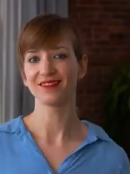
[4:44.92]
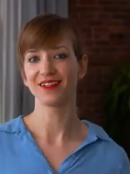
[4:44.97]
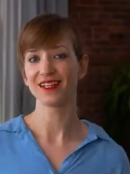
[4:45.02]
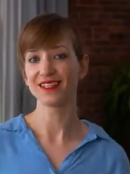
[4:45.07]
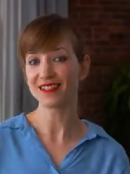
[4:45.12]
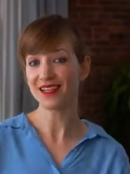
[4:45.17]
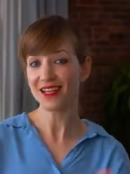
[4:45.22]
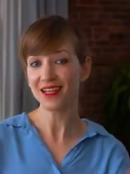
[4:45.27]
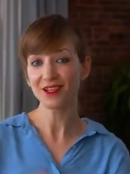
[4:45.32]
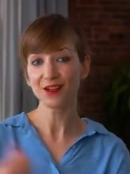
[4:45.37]

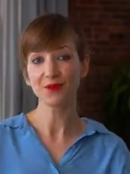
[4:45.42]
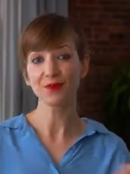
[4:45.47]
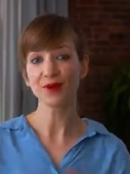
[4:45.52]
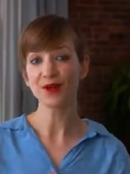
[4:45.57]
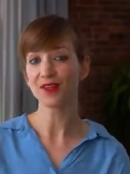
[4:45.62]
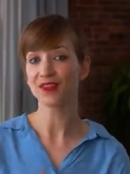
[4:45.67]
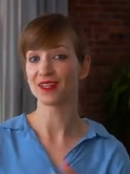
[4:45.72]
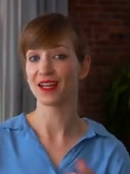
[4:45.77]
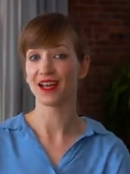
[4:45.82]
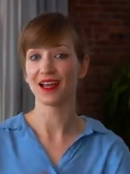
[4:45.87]
It's like your
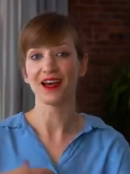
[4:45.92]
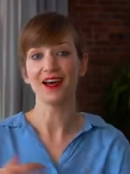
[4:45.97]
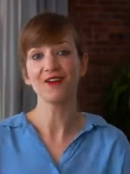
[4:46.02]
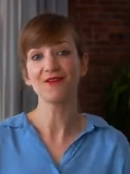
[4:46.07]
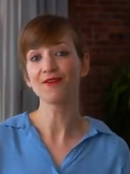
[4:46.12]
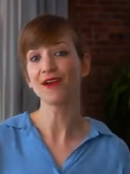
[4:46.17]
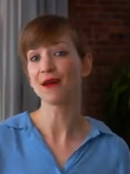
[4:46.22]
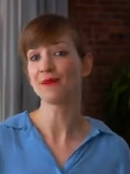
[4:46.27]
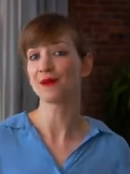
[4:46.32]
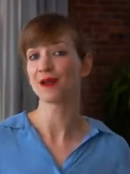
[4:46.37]
birthday
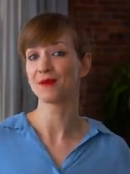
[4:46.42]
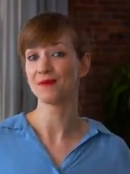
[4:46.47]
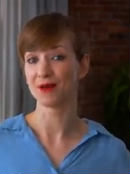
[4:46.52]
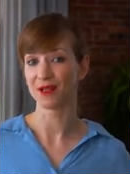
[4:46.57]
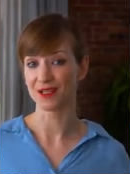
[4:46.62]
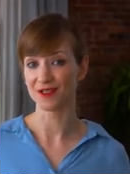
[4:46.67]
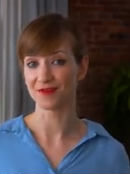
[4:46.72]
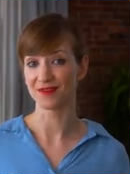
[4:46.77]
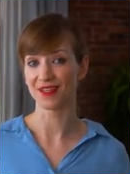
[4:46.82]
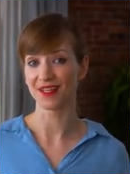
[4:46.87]
unwrapping a
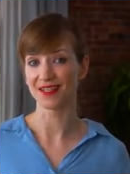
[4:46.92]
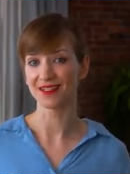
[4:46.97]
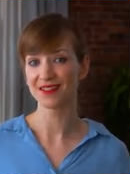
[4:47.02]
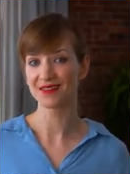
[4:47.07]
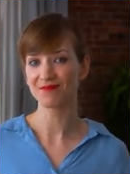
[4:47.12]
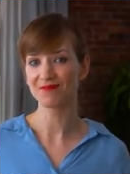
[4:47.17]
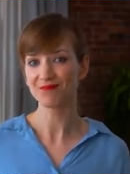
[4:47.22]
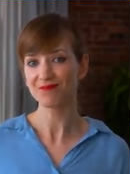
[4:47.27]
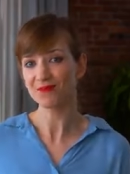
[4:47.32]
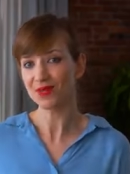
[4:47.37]
bunch of
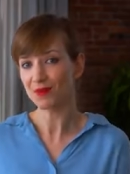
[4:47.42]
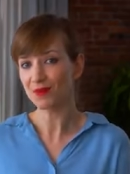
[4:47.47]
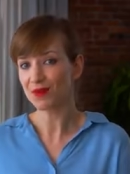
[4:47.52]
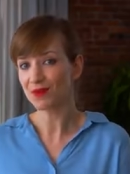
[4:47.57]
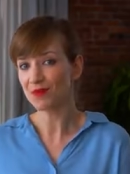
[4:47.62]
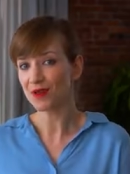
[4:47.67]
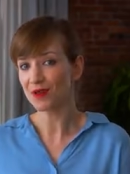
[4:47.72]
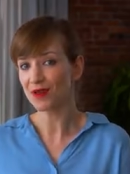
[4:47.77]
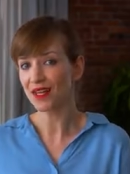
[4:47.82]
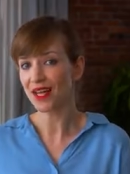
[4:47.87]
things. Some of
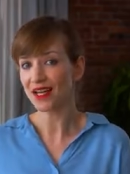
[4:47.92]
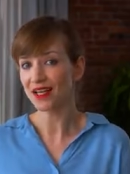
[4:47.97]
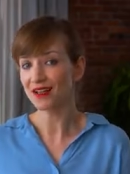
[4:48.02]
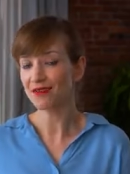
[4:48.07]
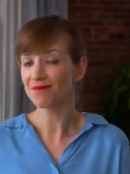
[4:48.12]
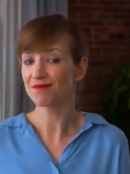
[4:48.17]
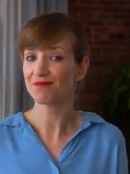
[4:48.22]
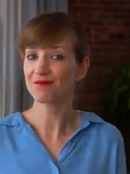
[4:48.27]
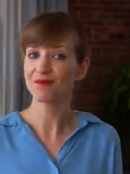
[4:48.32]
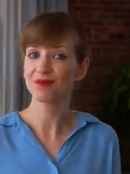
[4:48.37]
them you
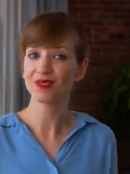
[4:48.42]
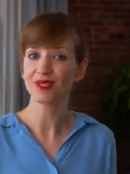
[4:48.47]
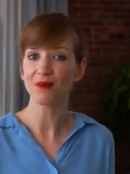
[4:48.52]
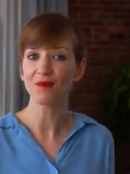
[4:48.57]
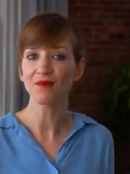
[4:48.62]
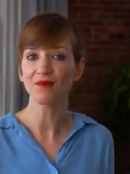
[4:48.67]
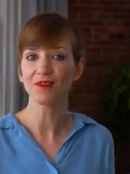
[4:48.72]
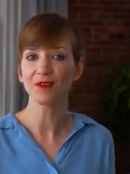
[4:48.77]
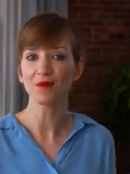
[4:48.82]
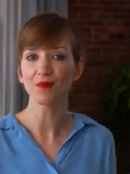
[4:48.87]
like,
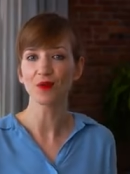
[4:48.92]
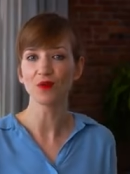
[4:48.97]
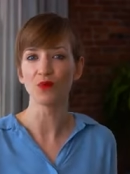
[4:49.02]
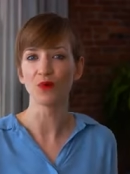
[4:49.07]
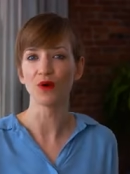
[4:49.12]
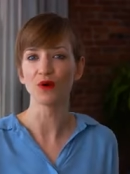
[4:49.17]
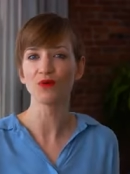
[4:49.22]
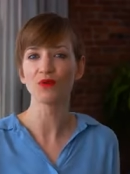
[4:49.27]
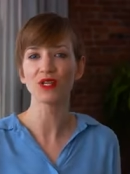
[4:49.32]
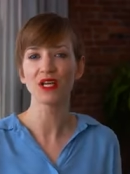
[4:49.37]
some of them you
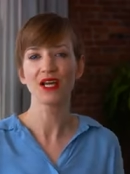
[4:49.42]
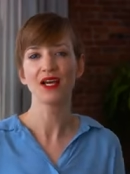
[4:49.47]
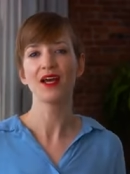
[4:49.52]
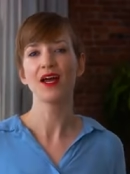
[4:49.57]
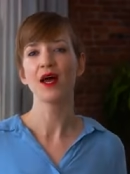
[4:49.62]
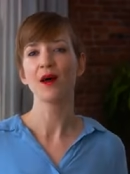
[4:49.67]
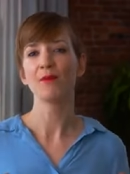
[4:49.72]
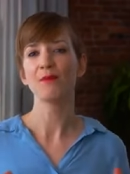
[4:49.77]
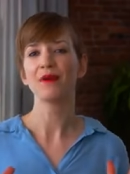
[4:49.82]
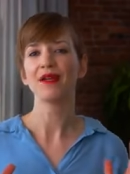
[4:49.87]
won't.
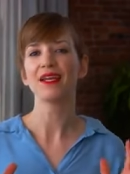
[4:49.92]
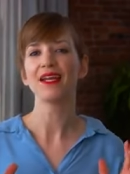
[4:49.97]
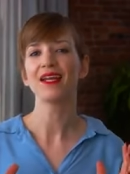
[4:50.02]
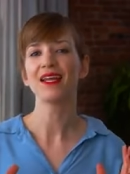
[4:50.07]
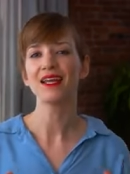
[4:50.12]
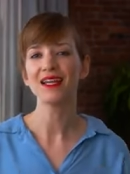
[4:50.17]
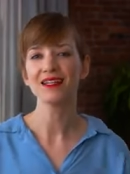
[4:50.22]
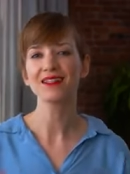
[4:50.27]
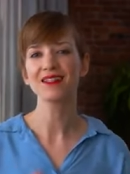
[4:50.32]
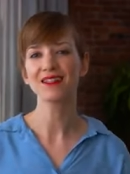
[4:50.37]
But
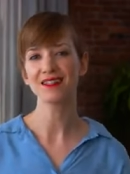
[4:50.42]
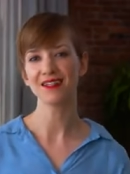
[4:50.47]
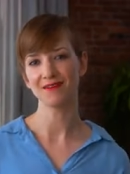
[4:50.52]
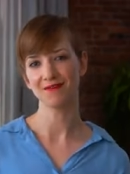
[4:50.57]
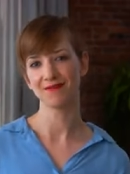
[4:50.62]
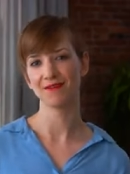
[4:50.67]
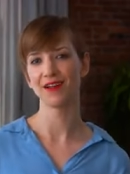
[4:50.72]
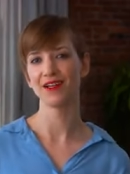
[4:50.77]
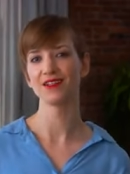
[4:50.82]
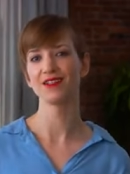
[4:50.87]
isn't
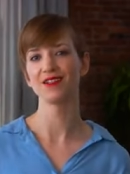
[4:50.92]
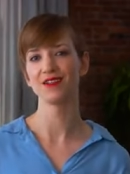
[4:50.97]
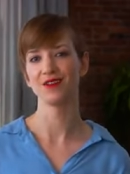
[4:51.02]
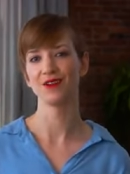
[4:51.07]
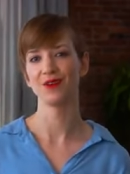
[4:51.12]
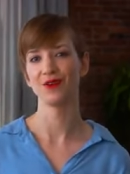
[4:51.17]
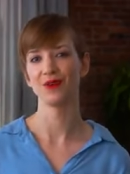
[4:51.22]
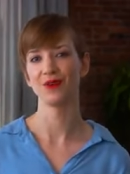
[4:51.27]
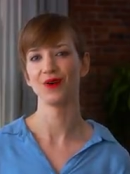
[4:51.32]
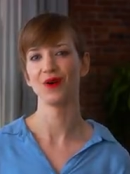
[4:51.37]
it fun to
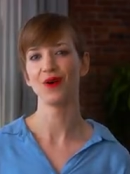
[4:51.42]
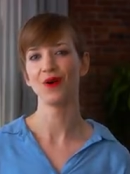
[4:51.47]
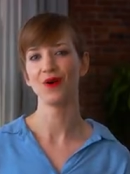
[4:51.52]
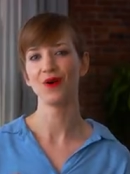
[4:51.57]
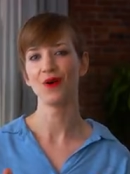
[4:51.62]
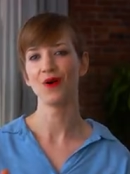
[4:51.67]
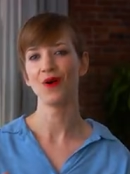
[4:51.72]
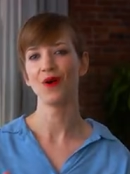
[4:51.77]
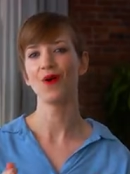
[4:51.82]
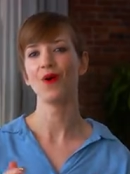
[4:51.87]
know
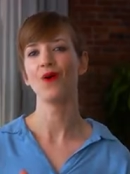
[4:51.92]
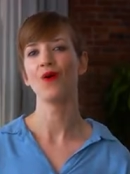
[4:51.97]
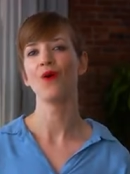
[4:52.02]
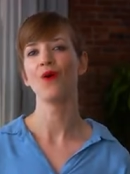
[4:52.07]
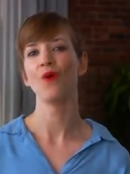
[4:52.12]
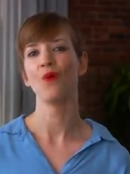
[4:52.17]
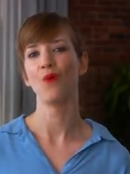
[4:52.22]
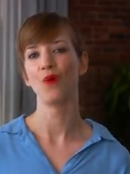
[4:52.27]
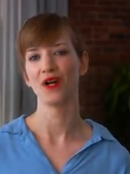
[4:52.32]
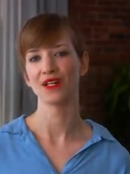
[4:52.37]

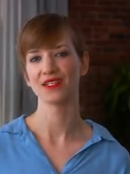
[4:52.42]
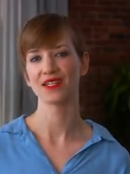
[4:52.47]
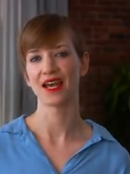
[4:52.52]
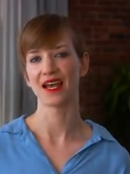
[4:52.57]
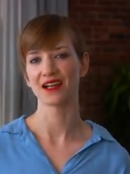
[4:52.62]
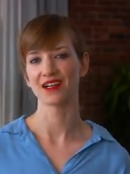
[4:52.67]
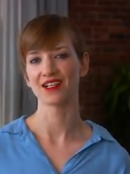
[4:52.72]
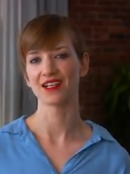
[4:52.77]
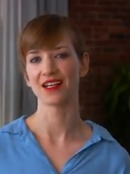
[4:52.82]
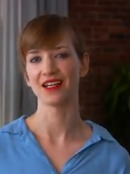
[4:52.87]
what's
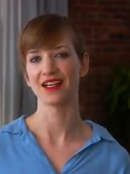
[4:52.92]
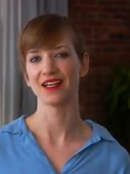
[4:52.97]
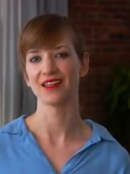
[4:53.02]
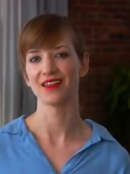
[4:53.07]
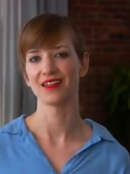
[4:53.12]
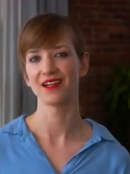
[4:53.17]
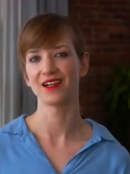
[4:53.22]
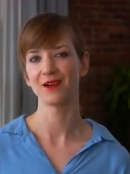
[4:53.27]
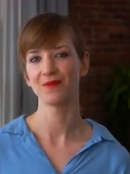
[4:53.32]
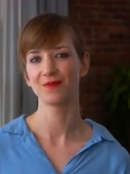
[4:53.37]
actually
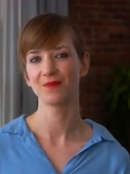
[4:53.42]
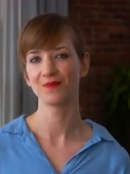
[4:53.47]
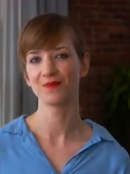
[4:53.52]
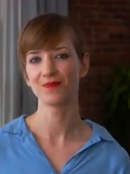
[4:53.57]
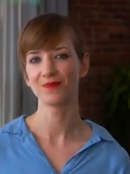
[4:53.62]
in there.